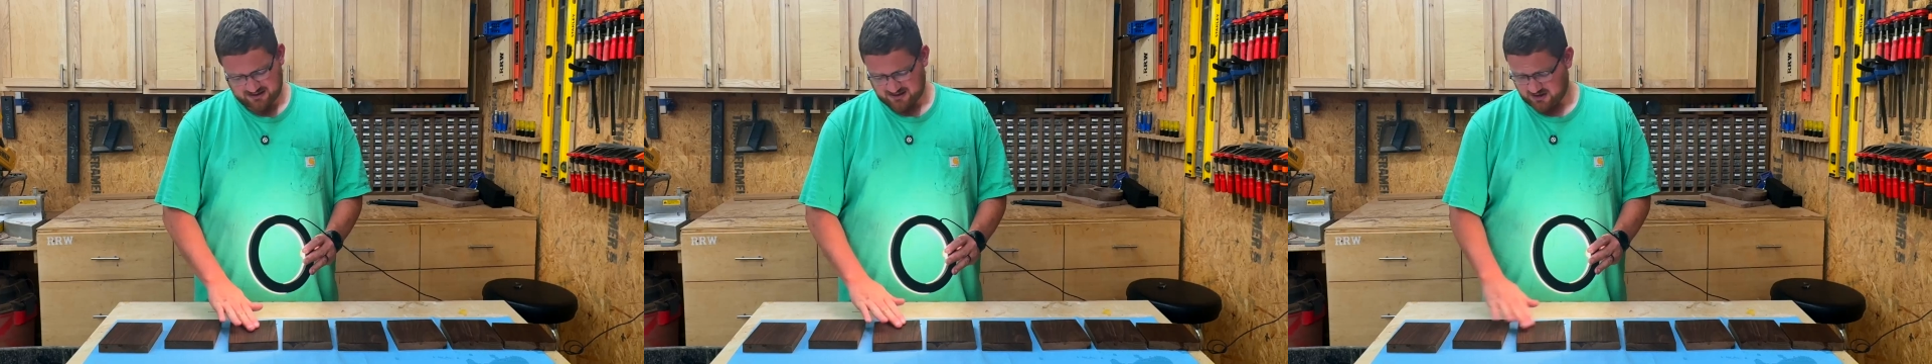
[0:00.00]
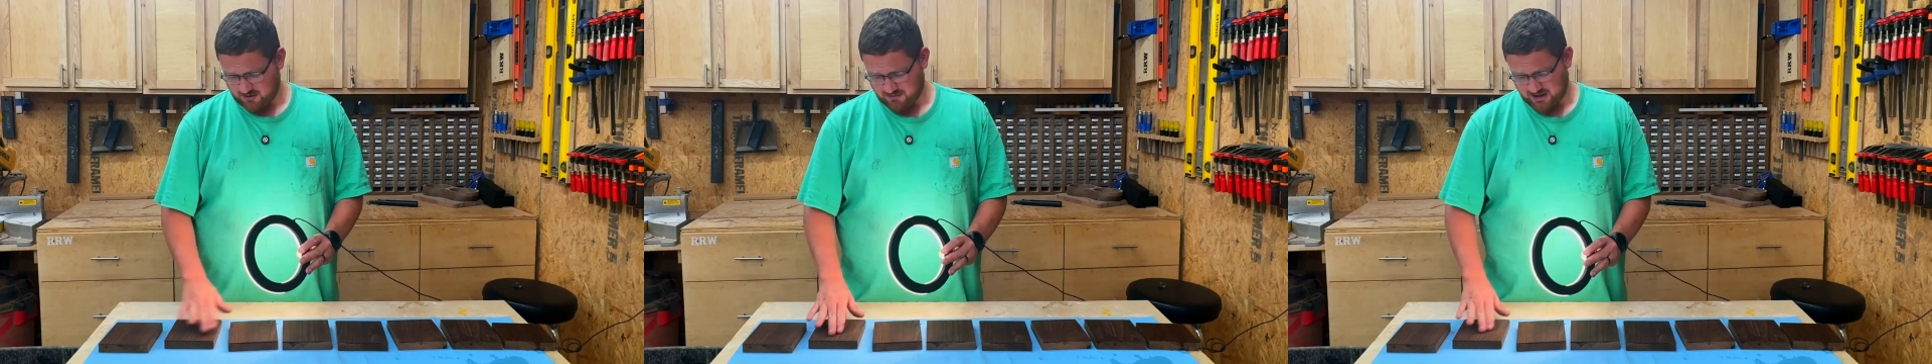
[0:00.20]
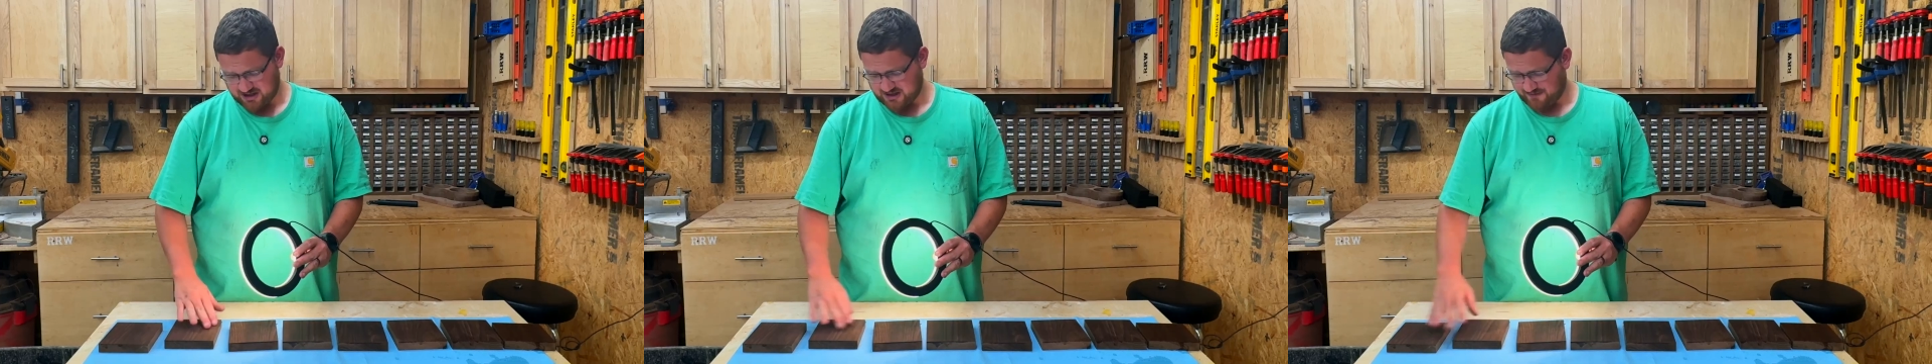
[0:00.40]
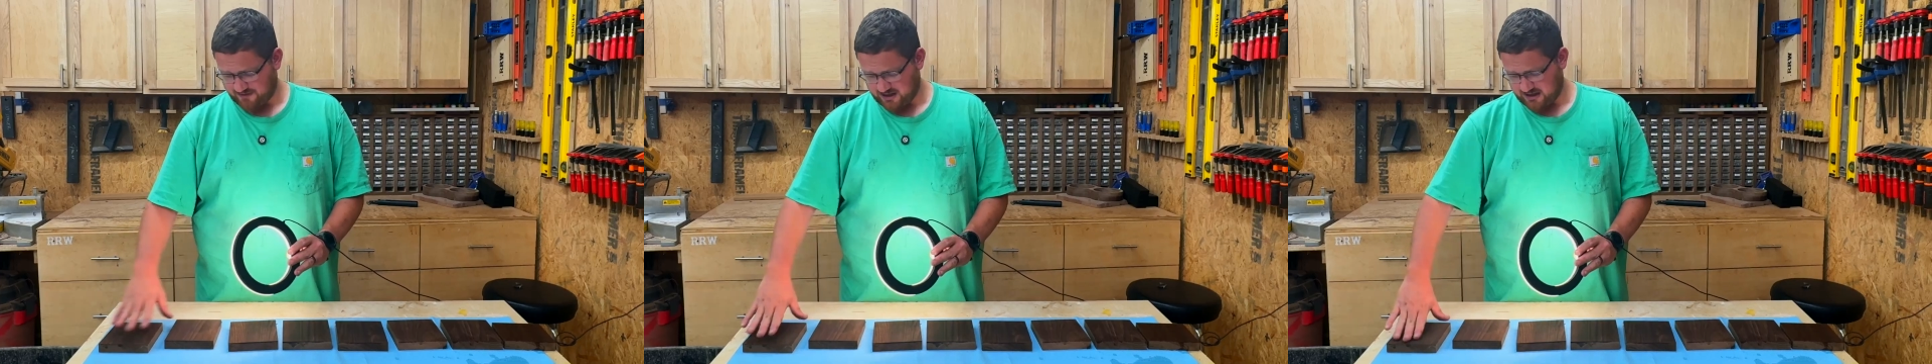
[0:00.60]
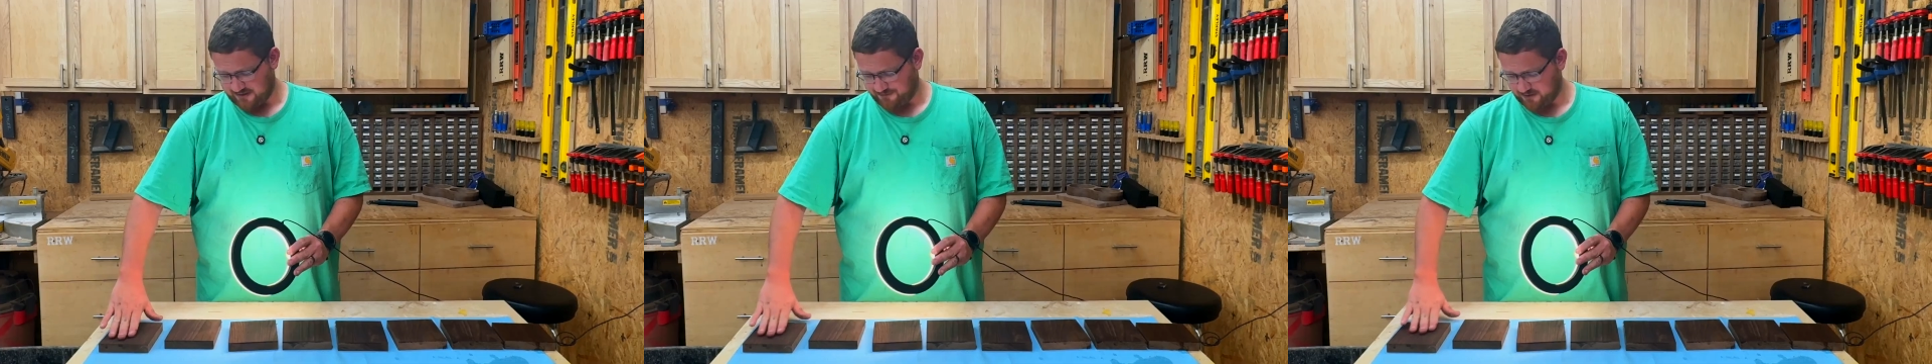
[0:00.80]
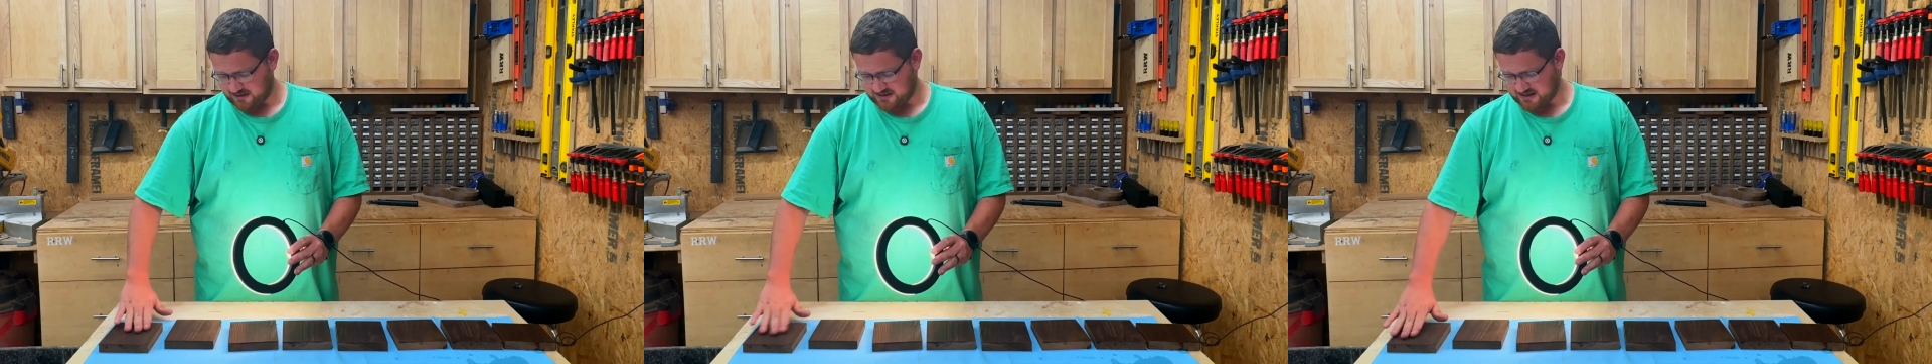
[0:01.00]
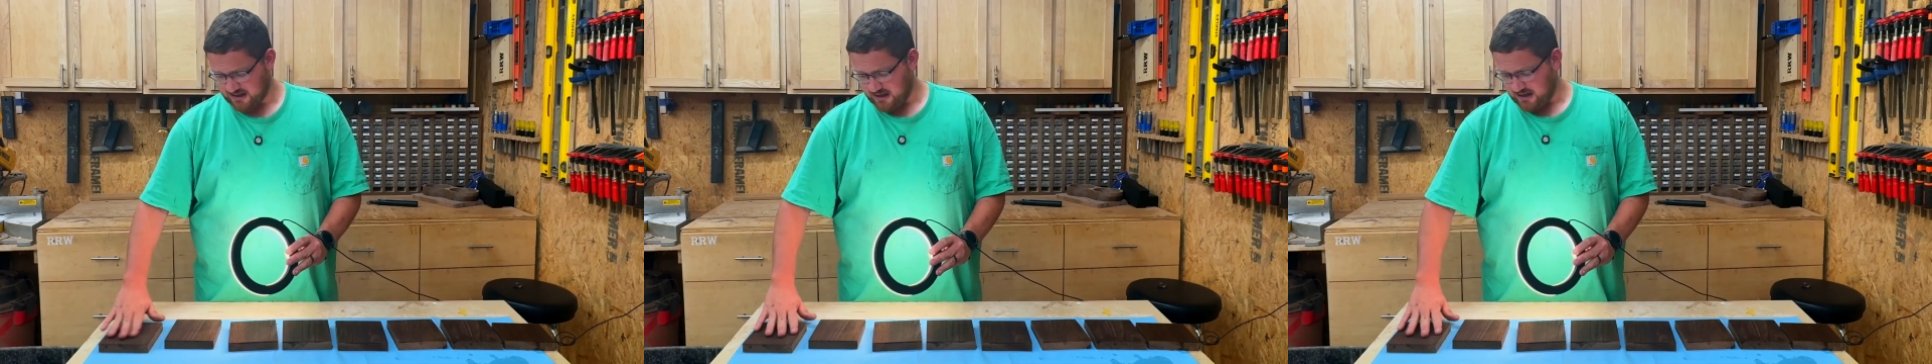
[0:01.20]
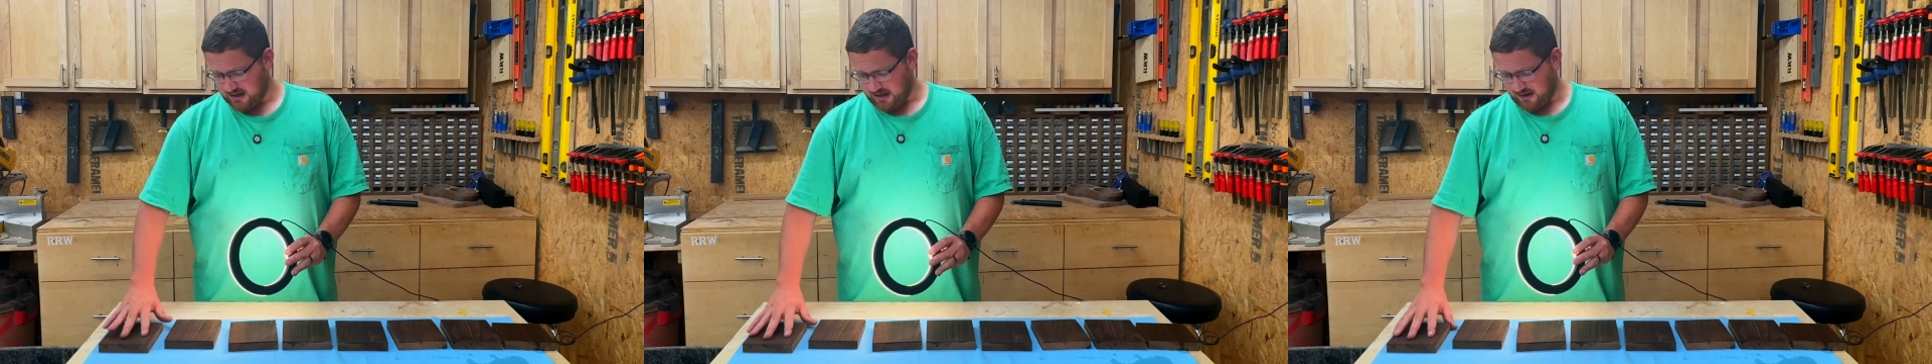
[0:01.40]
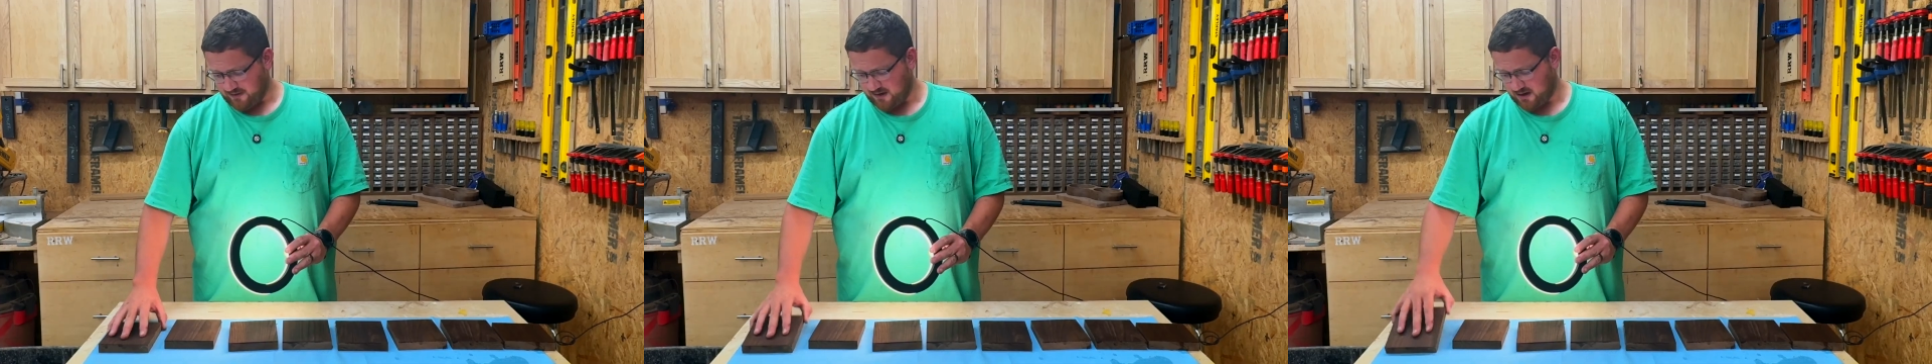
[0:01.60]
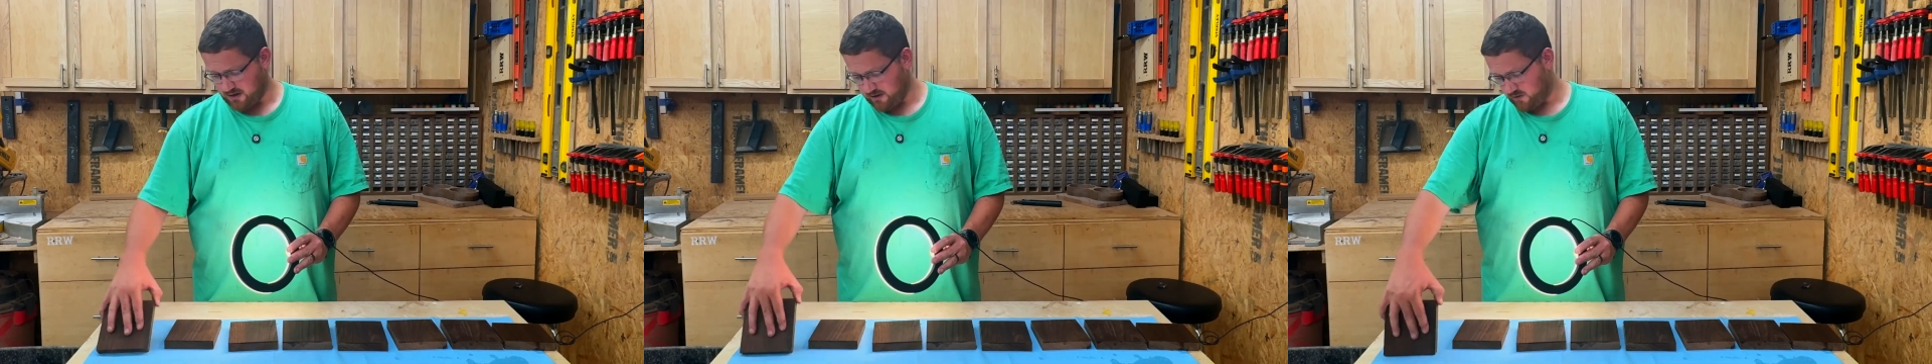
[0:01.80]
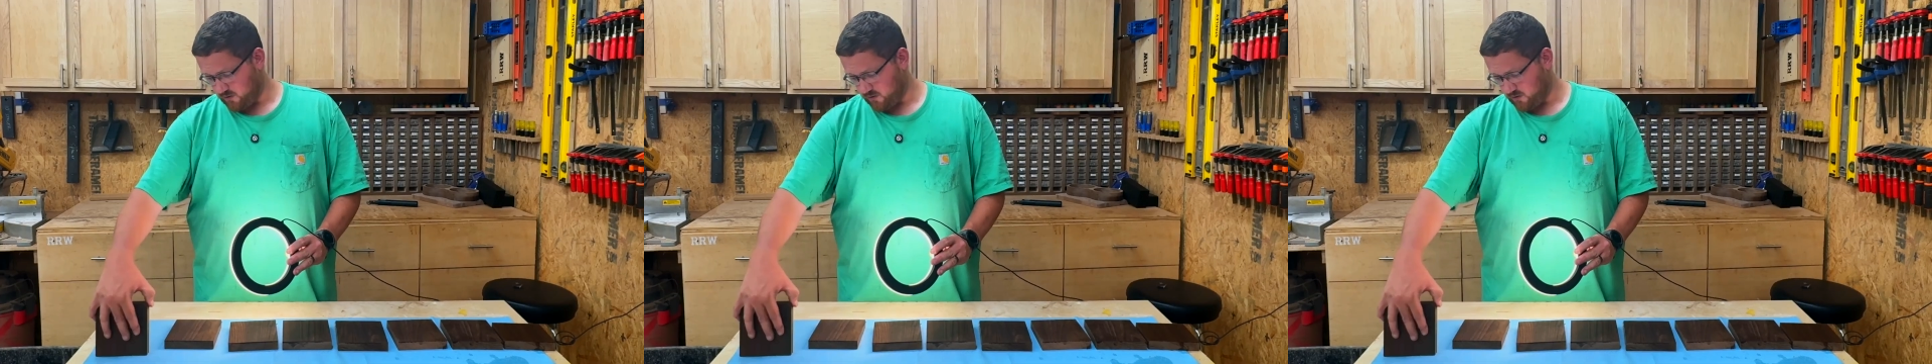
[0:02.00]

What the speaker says: too much of a difference. And then all the